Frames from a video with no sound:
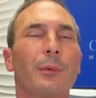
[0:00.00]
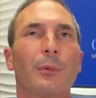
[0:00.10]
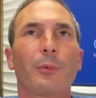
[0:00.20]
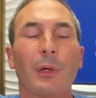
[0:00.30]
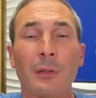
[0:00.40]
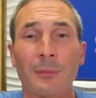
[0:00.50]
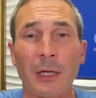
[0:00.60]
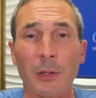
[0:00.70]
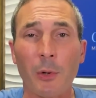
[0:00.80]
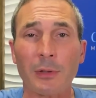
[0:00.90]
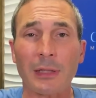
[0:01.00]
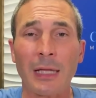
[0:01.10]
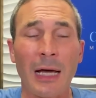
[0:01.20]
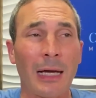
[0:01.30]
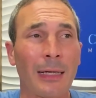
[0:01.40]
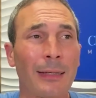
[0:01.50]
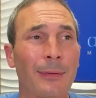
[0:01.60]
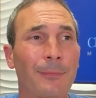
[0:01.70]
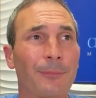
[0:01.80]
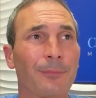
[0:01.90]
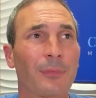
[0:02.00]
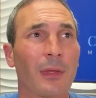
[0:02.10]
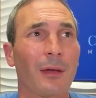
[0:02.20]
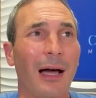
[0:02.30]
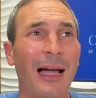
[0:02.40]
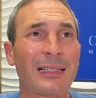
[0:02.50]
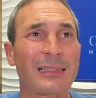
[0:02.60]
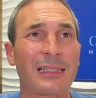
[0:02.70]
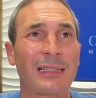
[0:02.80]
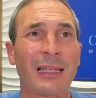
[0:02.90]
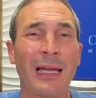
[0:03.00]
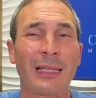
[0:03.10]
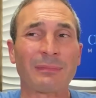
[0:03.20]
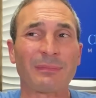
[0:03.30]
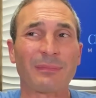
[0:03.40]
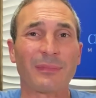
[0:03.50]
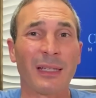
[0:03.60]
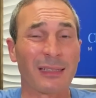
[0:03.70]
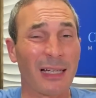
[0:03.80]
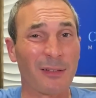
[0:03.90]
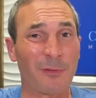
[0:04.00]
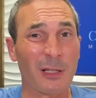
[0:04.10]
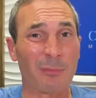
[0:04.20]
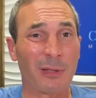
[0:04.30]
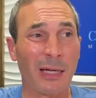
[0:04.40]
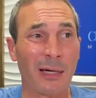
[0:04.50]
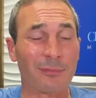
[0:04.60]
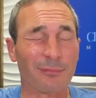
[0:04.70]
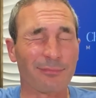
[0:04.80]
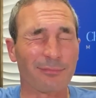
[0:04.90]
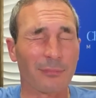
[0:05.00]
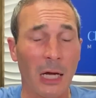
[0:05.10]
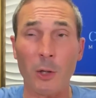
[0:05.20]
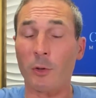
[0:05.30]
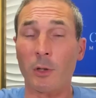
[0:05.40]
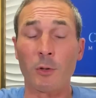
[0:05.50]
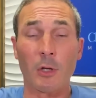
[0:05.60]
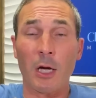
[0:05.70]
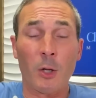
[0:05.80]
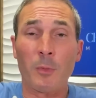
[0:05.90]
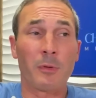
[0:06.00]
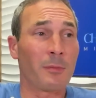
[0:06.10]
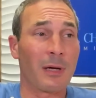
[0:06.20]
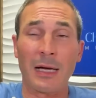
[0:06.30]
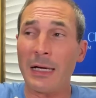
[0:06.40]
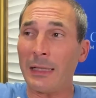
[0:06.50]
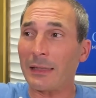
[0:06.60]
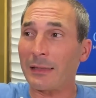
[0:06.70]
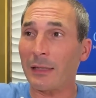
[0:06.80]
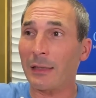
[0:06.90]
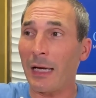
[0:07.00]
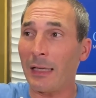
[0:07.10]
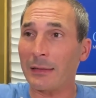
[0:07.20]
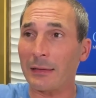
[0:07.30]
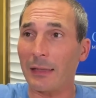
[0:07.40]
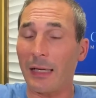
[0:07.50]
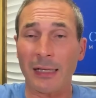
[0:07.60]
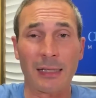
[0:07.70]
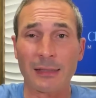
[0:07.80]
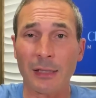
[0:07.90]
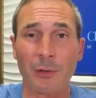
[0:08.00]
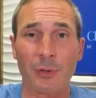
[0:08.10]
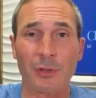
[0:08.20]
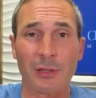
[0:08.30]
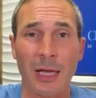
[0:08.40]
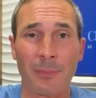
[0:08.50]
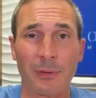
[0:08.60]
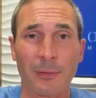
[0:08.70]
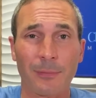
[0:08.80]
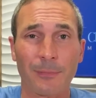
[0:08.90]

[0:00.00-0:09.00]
Well, I'm not going to lie. I see that. It kind of freaked me out. I close I open up my eyes. I said, guys, I gotta tell you what just happened.